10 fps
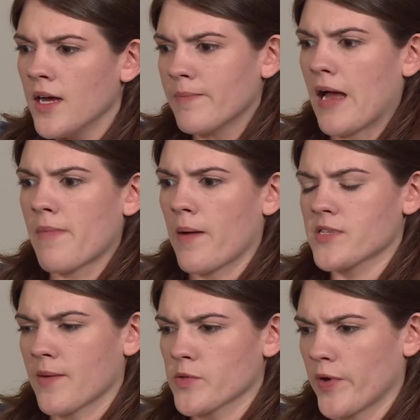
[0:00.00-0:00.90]
mom
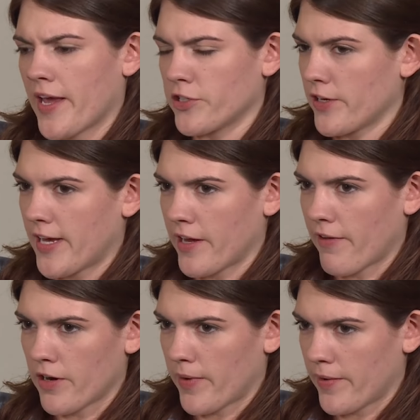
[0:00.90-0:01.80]
stopped smoking and drinking
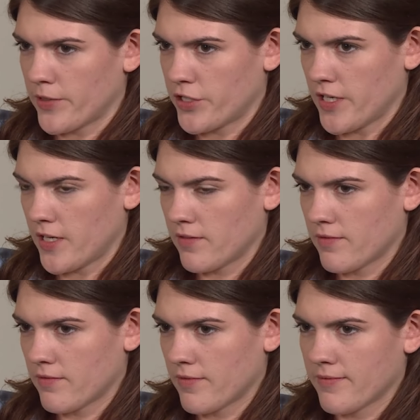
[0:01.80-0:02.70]
right away when she
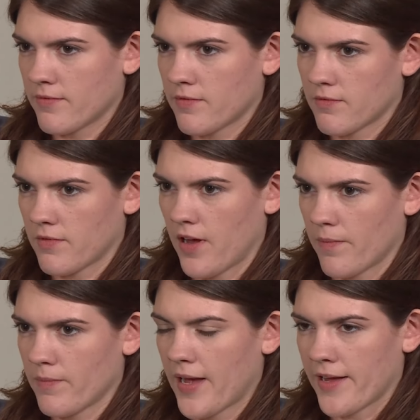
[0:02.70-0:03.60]

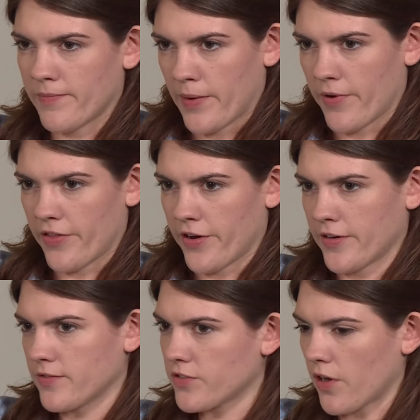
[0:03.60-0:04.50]
had my
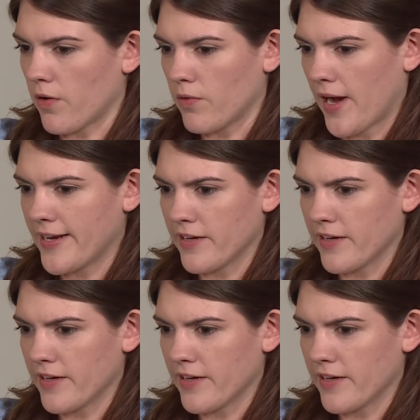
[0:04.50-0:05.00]
brother. So I